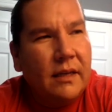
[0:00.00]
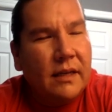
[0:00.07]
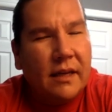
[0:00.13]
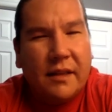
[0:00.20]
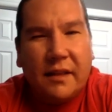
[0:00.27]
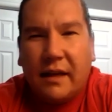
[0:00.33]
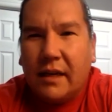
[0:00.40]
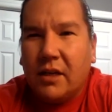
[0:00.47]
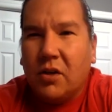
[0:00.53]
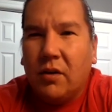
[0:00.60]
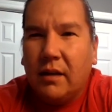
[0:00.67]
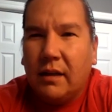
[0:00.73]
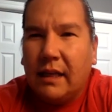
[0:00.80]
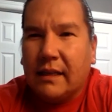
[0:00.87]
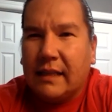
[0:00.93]
And I thought, you
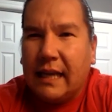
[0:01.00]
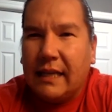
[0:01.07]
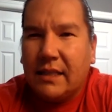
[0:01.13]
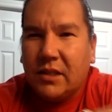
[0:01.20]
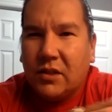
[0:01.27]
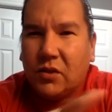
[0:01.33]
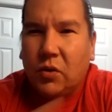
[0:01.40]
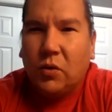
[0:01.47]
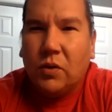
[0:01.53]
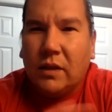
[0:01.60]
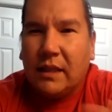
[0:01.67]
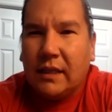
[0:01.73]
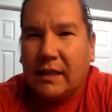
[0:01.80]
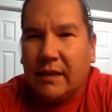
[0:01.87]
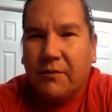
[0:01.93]
know, like that's
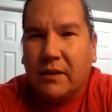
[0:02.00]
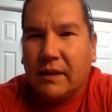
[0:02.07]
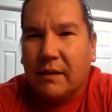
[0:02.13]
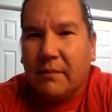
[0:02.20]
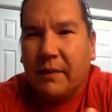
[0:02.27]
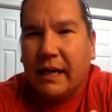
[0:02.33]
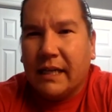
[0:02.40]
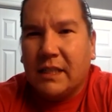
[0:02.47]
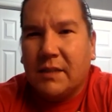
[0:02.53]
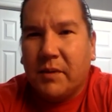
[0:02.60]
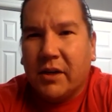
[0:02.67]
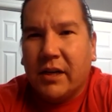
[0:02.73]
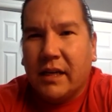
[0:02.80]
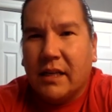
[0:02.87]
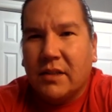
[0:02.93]
totally different than my
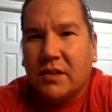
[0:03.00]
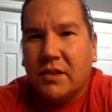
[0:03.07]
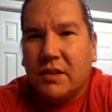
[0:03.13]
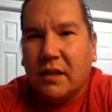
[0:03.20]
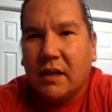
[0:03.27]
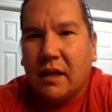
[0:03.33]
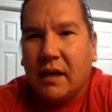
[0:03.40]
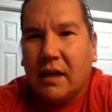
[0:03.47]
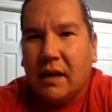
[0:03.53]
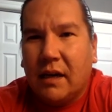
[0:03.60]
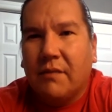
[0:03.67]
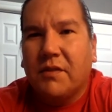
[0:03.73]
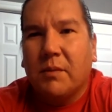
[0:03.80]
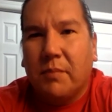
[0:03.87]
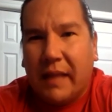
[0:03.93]
experience uh,
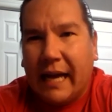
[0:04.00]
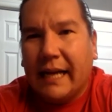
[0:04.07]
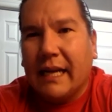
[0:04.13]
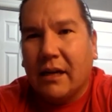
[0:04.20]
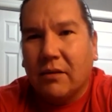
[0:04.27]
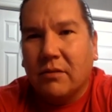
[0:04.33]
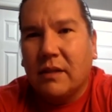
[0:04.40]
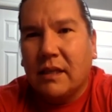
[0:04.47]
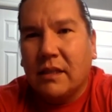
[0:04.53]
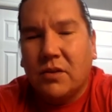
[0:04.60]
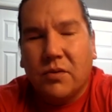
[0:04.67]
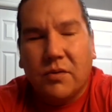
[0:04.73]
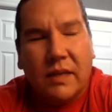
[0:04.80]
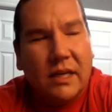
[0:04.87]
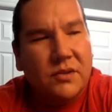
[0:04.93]
of the blackout in
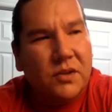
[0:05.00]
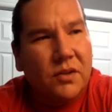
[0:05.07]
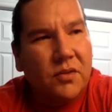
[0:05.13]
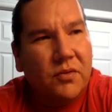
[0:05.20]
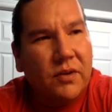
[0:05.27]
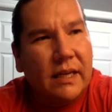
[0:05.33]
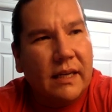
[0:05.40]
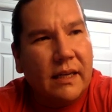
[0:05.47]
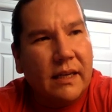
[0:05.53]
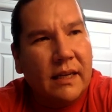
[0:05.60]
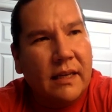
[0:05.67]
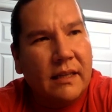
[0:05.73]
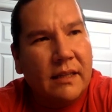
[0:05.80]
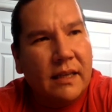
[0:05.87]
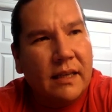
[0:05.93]
2003.
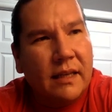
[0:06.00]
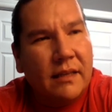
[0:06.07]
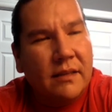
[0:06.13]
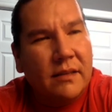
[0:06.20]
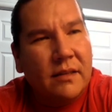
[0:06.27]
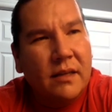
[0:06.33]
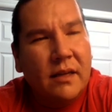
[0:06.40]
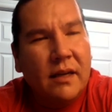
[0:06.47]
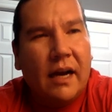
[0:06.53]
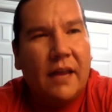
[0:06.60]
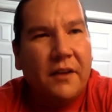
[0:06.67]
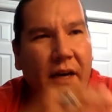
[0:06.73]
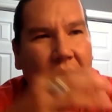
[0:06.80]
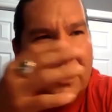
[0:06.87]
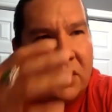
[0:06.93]
And and I
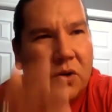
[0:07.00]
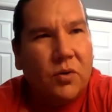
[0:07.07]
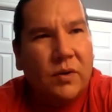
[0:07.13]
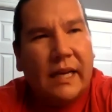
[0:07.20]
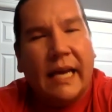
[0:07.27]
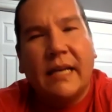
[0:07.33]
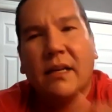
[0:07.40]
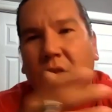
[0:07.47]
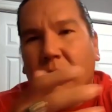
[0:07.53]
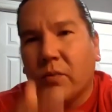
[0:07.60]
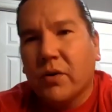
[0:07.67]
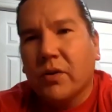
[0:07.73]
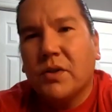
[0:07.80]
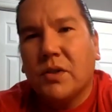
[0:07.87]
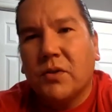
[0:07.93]
thought, you know, an end of the
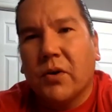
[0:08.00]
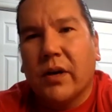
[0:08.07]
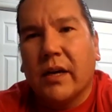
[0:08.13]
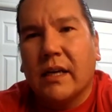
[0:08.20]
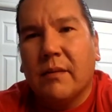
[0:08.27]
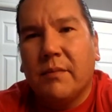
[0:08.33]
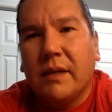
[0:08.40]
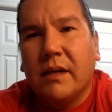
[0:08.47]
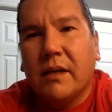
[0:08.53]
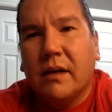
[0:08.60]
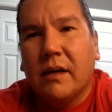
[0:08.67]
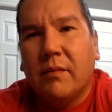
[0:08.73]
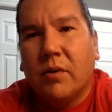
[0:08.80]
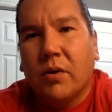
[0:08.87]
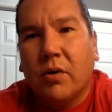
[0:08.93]
world story can be
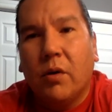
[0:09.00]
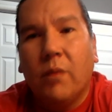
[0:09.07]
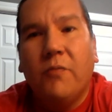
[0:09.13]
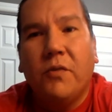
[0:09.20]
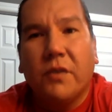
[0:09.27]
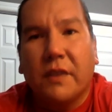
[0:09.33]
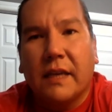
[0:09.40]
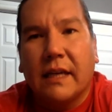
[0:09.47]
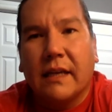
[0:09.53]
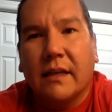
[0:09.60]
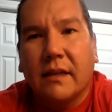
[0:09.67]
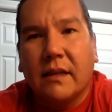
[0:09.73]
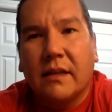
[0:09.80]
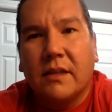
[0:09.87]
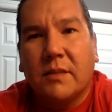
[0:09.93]
a, a more hopeful thing,
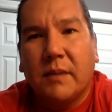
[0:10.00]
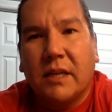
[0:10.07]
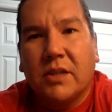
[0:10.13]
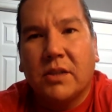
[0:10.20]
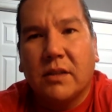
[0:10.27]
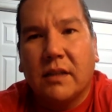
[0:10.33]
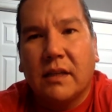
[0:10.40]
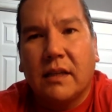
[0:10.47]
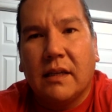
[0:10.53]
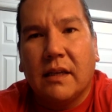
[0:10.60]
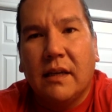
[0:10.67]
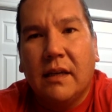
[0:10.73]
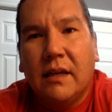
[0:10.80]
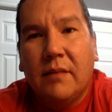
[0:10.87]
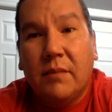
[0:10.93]
especially
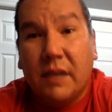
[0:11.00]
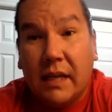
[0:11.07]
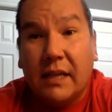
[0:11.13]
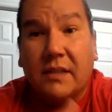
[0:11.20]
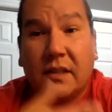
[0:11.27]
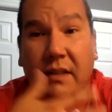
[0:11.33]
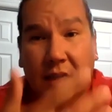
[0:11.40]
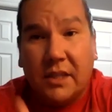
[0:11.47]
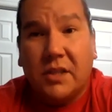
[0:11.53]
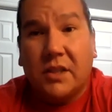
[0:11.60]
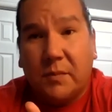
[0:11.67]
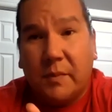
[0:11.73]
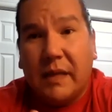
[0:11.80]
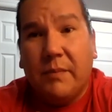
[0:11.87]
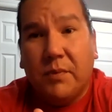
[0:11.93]
because
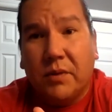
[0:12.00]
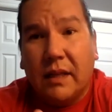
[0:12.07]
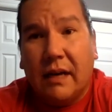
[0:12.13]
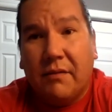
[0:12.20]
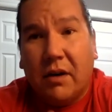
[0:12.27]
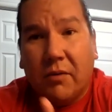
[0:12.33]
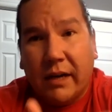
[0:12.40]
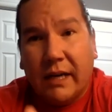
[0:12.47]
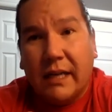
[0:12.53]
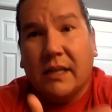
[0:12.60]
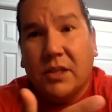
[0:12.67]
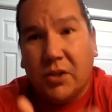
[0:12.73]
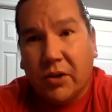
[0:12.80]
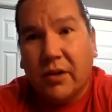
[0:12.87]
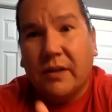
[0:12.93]
Indigenous people have already
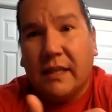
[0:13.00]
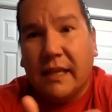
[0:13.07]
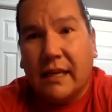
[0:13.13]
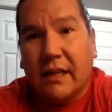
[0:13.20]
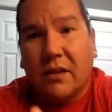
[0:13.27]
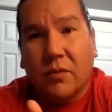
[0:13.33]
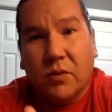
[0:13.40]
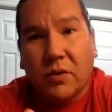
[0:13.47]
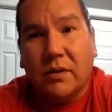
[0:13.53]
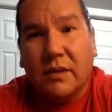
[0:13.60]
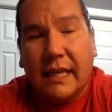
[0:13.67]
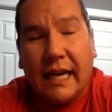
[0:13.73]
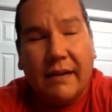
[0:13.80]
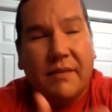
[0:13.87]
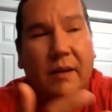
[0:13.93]
endured the end of the world.
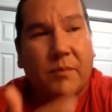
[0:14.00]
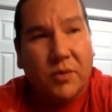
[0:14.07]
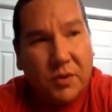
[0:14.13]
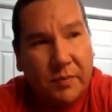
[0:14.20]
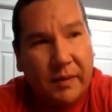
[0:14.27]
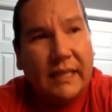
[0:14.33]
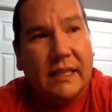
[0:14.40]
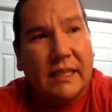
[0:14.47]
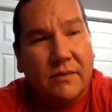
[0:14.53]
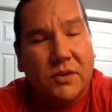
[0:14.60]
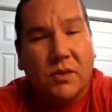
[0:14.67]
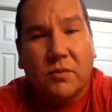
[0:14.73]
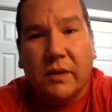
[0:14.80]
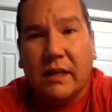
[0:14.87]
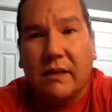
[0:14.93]
They have that perspective,
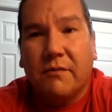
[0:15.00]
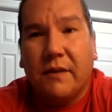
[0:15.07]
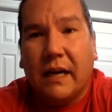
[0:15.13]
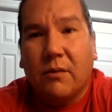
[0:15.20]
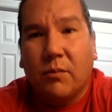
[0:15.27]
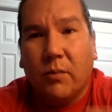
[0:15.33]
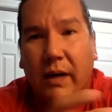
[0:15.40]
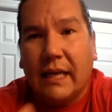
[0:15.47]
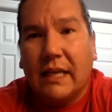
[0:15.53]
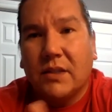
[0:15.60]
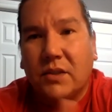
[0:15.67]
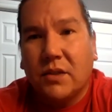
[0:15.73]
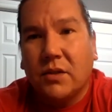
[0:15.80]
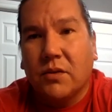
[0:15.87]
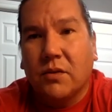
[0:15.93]
so we can find
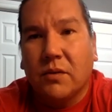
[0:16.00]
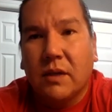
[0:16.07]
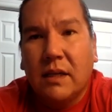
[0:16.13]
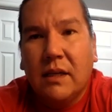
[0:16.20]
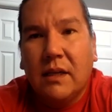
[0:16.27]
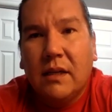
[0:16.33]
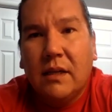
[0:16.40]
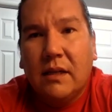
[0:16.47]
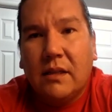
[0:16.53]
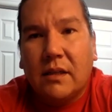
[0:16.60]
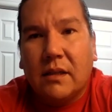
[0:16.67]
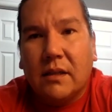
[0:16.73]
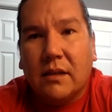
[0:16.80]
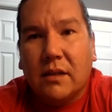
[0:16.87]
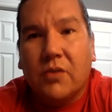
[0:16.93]
ways to
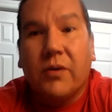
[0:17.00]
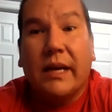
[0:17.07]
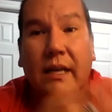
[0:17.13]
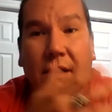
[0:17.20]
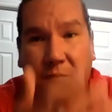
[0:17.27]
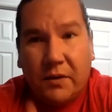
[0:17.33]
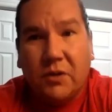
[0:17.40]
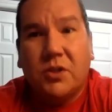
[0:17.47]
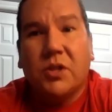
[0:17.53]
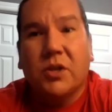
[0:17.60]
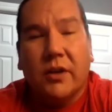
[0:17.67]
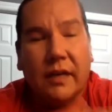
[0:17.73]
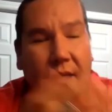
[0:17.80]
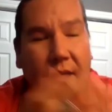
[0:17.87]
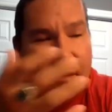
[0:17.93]
to create a
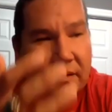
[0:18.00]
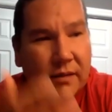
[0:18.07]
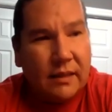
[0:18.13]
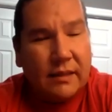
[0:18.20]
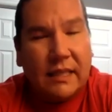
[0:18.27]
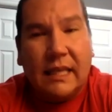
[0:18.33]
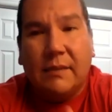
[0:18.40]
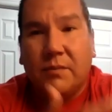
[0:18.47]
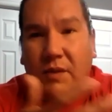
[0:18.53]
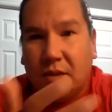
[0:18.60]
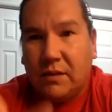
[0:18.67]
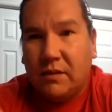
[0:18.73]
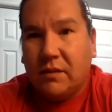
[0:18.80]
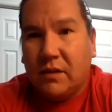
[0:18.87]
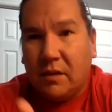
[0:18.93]
future and, and
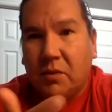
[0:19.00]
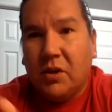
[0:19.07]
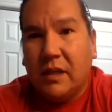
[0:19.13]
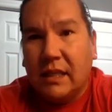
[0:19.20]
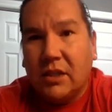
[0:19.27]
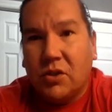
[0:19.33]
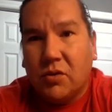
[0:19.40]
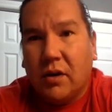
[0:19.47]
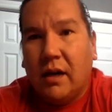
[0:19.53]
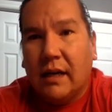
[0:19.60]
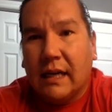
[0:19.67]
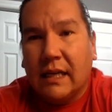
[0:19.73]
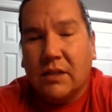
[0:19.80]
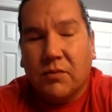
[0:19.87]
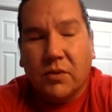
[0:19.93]
keeps community
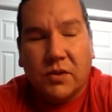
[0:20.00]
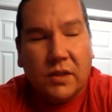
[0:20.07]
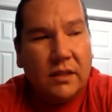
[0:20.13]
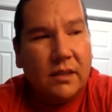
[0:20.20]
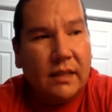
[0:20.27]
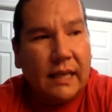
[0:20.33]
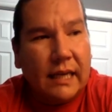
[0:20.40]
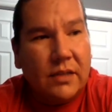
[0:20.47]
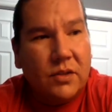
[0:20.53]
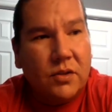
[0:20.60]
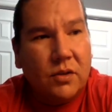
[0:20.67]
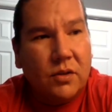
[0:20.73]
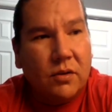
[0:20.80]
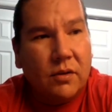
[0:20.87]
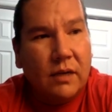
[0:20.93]
strong as a result of that.
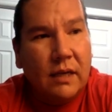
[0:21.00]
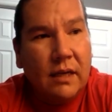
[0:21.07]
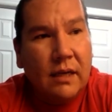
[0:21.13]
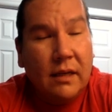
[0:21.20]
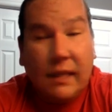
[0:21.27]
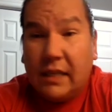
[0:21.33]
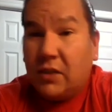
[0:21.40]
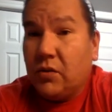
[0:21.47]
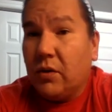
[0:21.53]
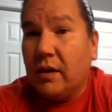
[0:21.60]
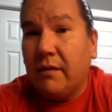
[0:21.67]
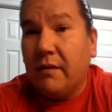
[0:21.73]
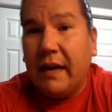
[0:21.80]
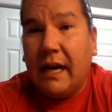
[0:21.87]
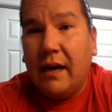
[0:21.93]
So that's sort
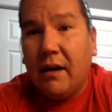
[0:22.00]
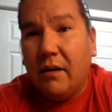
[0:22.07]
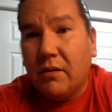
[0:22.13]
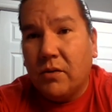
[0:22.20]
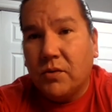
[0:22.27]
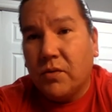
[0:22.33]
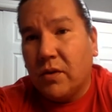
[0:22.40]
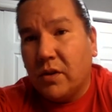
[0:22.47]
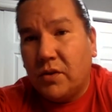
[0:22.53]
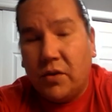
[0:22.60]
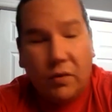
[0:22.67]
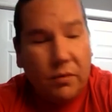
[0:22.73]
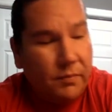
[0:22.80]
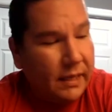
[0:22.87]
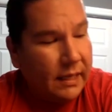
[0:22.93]
of how those are the
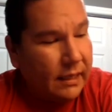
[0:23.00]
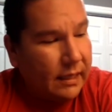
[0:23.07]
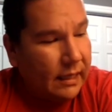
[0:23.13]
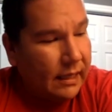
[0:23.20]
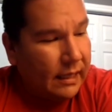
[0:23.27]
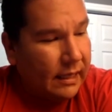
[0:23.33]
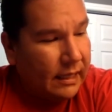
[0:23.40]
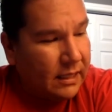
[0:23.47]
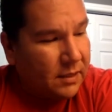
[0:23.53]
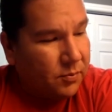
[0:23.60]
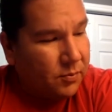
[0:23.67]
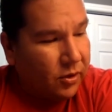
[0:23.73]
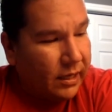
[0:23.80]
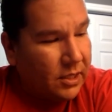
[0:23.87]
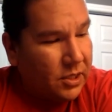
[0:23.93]
two big uh,
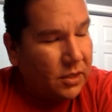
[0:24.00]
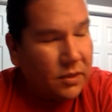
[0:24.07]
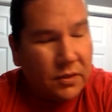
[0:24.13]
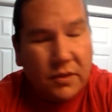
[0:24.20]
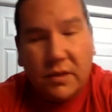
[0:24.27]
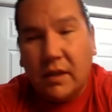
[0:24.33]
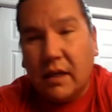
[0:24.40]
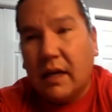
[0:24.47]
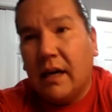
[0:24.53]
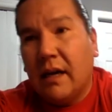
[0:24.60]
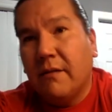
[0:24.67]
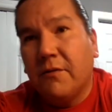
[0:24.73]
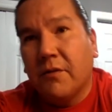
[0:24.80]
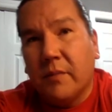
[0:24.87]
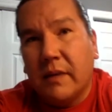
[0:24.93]
inspirations uh,
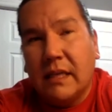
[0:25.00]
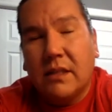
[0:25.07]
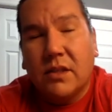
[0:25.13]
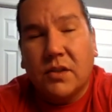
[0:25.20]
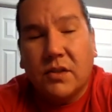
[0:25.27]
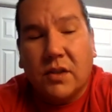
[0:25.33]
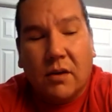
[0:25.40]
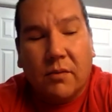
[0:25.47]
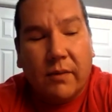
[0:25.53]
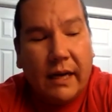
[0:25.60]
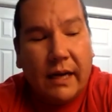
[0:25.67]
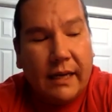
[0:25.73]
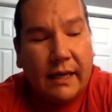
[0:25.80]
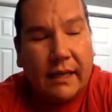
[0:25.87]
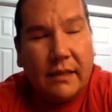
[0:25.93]
for me to start
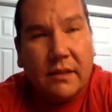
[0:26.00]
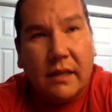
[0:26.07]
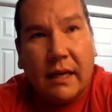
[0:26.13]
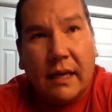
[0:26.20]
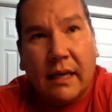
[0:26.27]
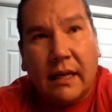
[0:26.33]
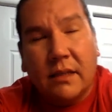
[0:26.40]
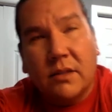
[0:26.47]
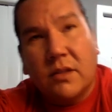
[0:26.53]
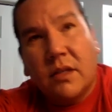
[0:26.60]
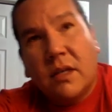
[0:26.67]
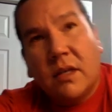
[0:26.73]
writing it. And